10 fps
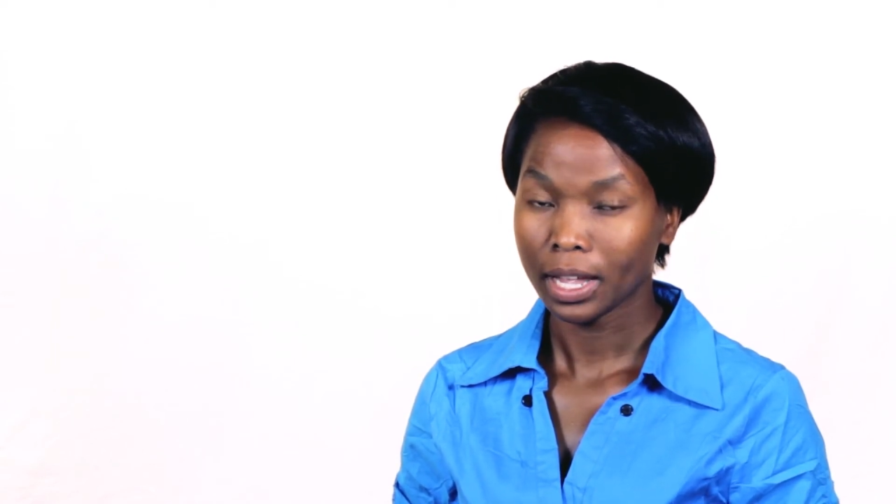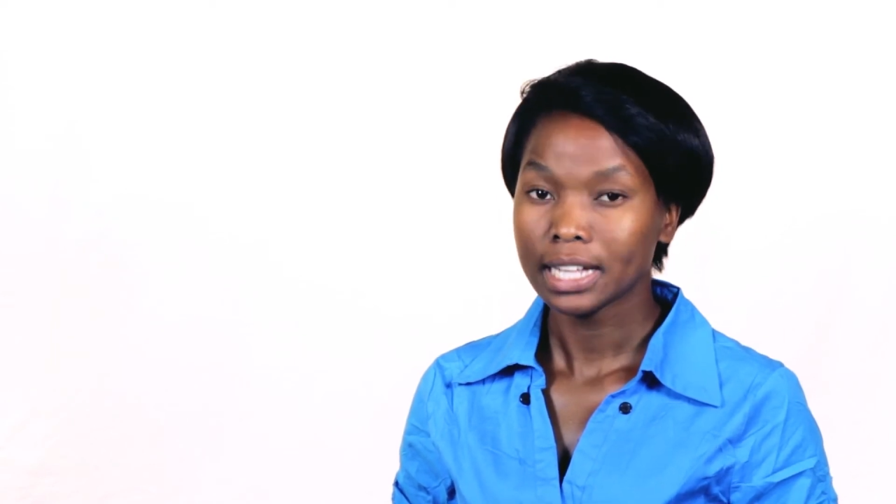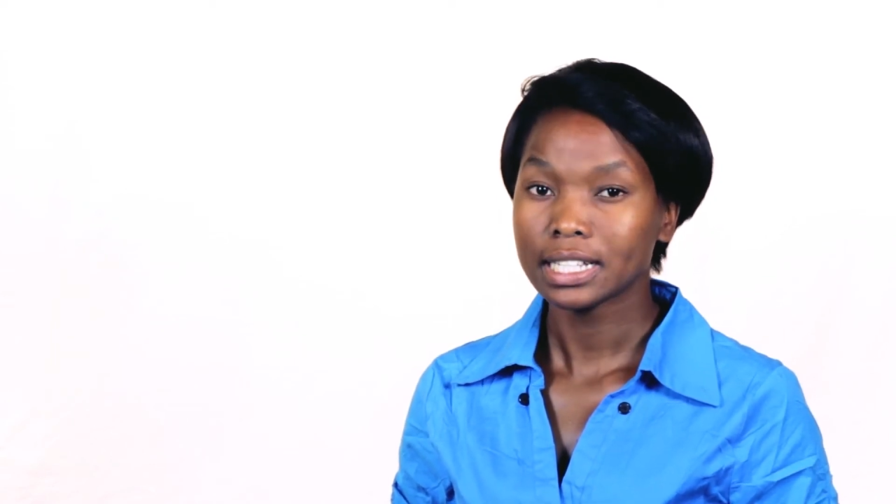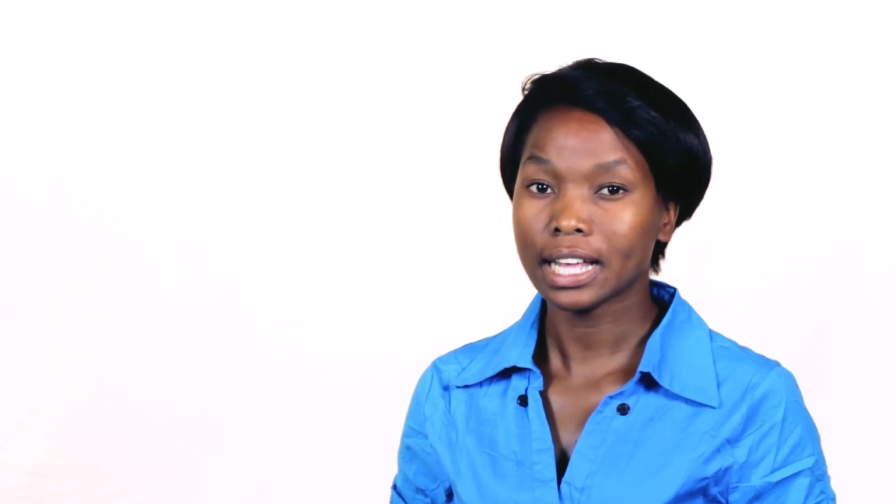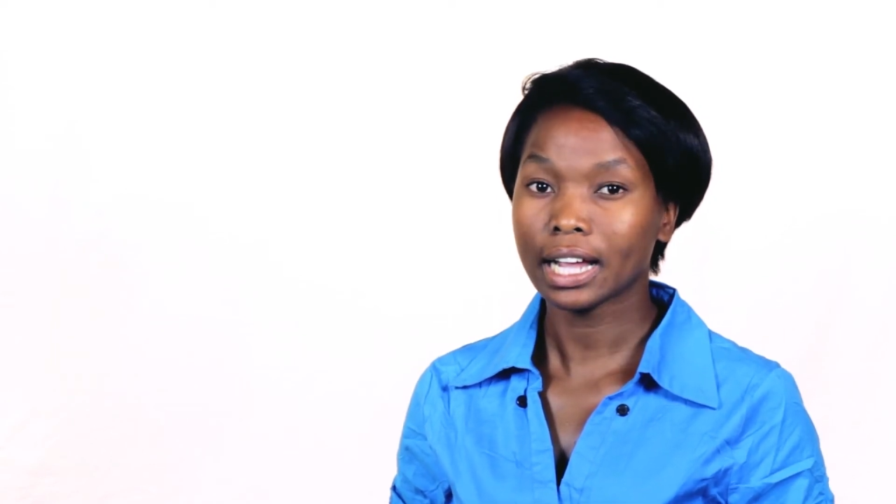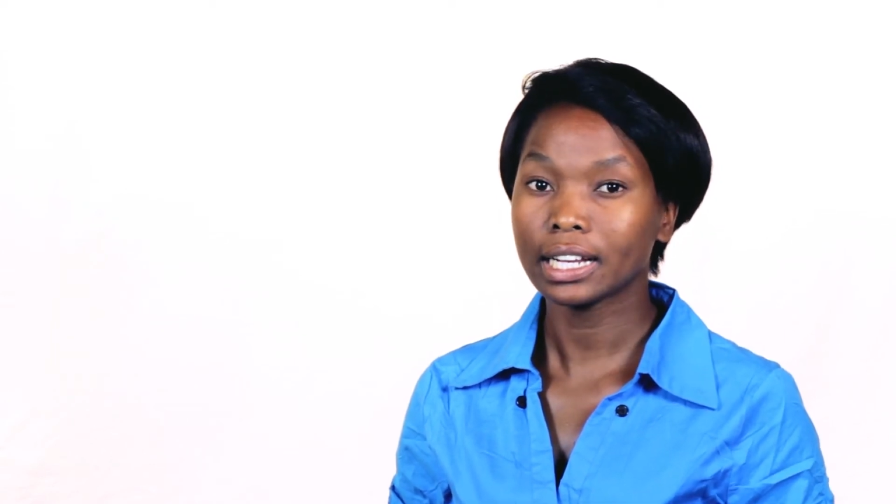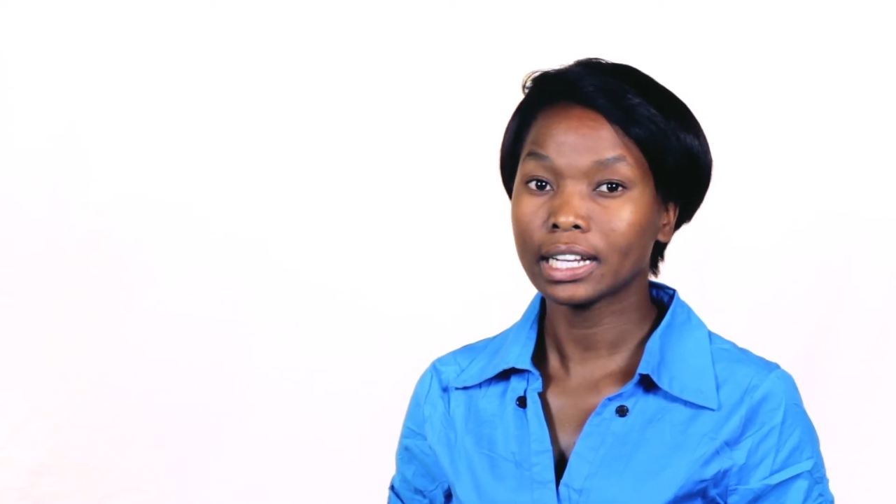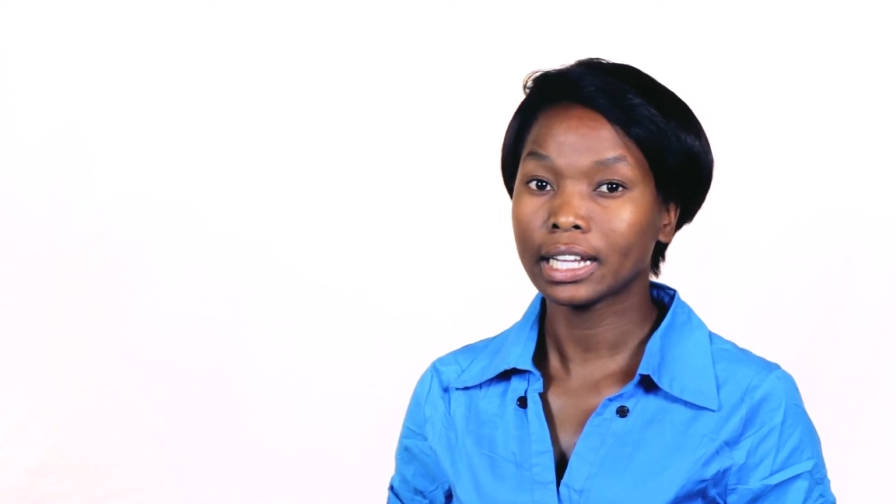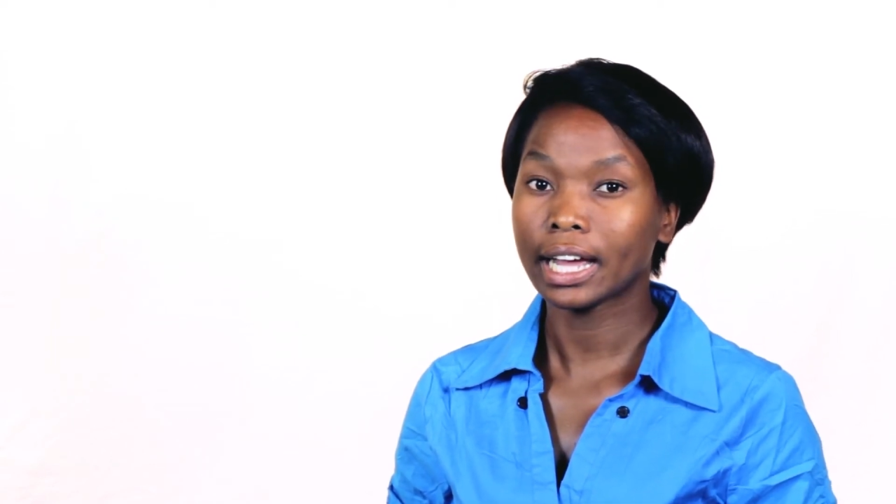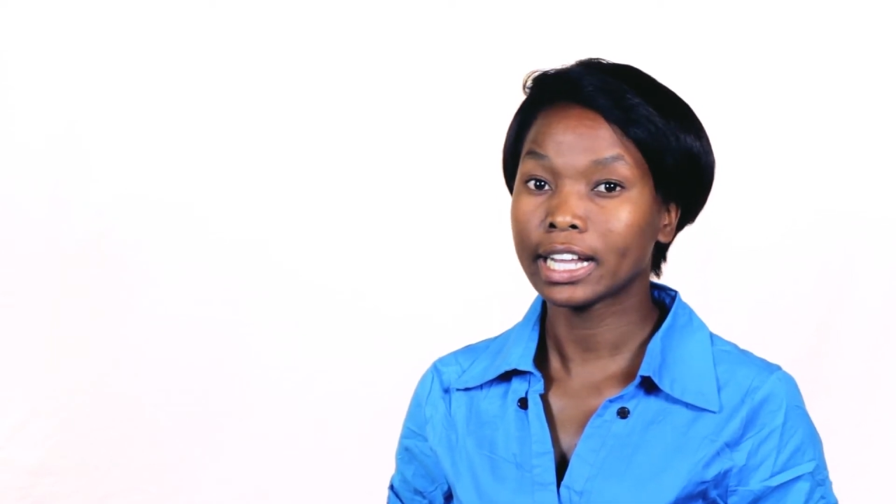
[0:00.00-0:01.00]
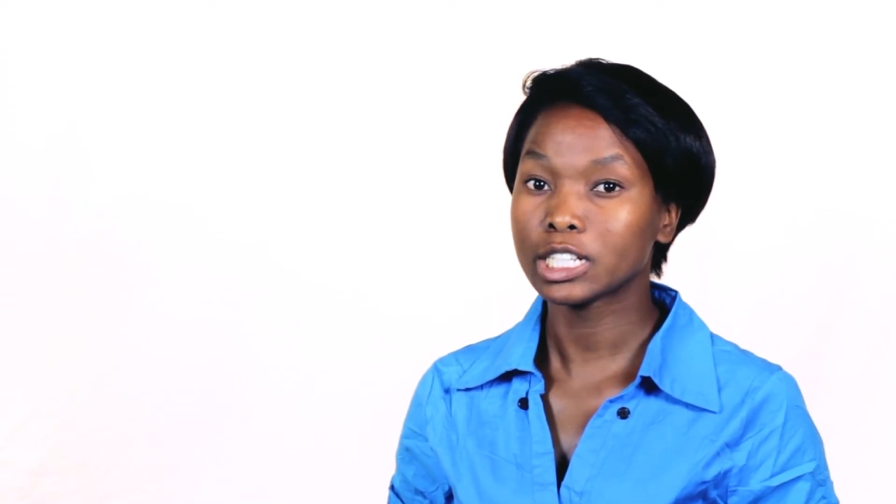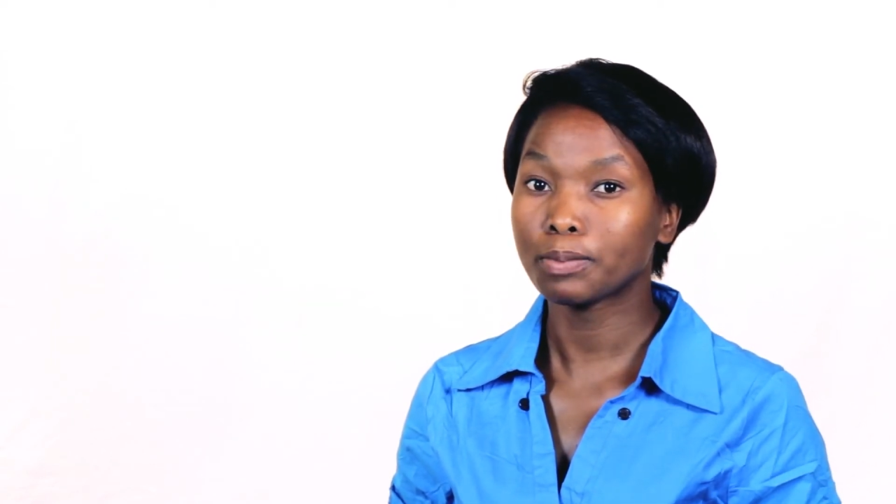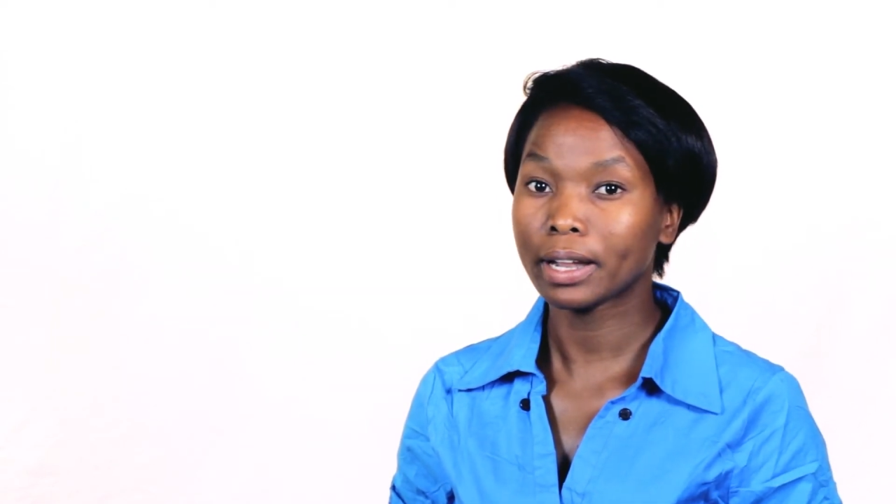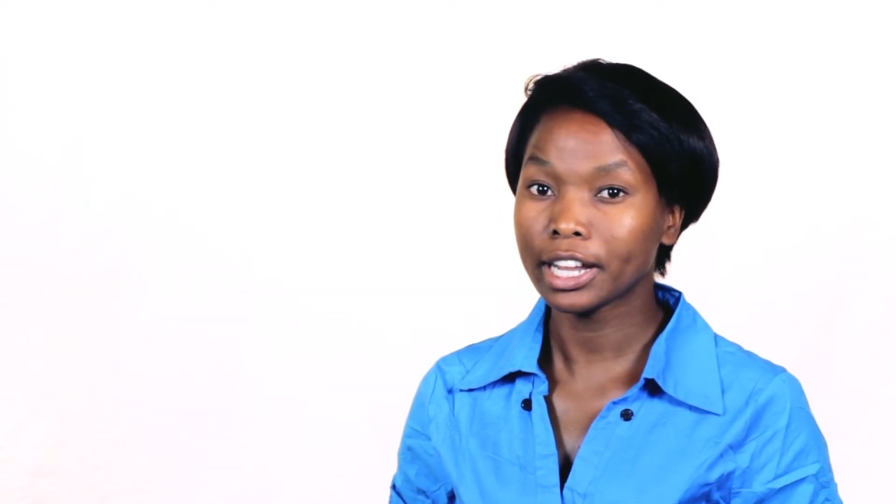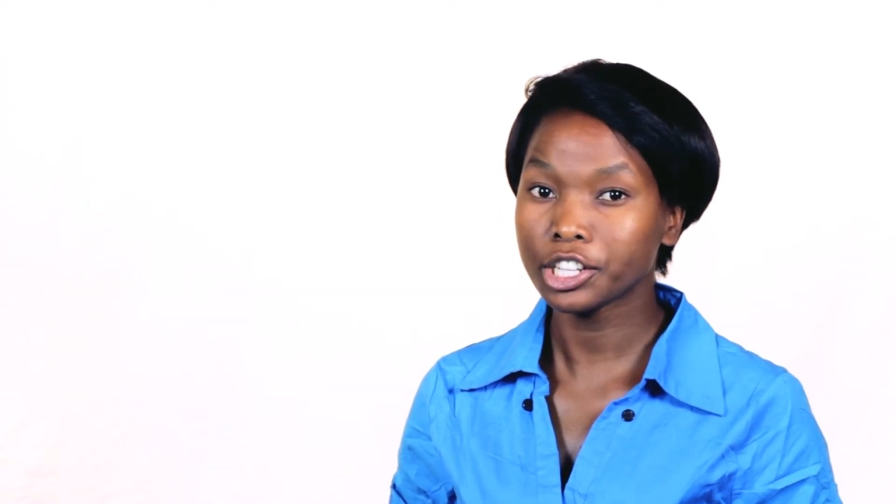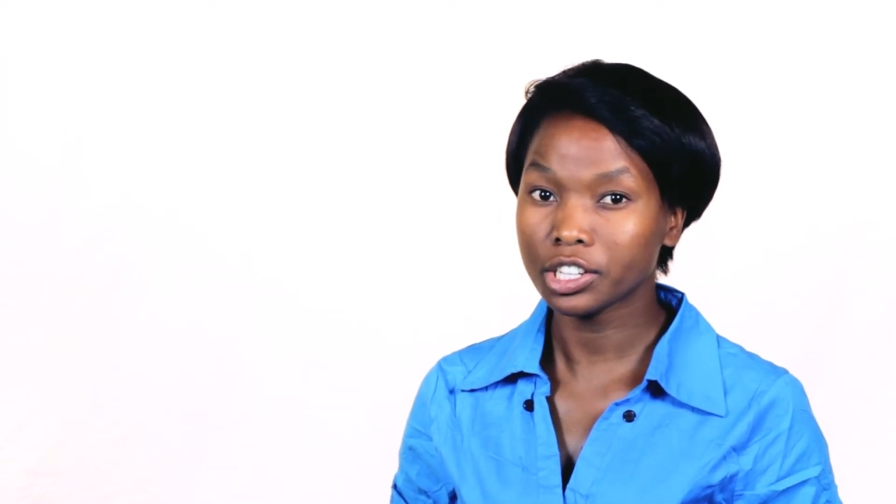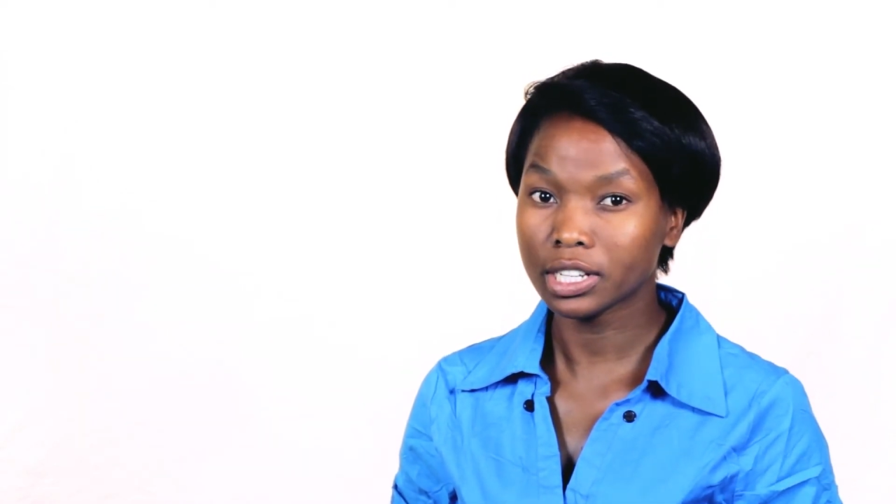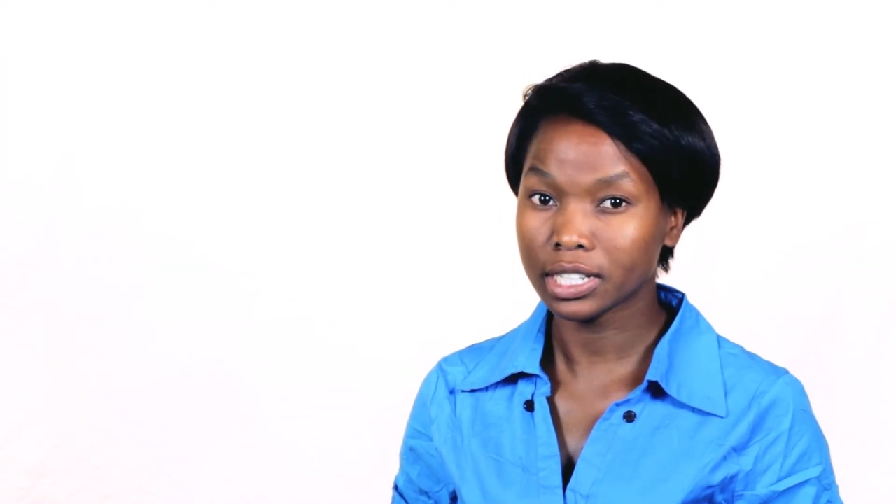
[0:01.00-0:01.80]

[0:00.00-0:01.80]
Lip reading: Secondly, an explanation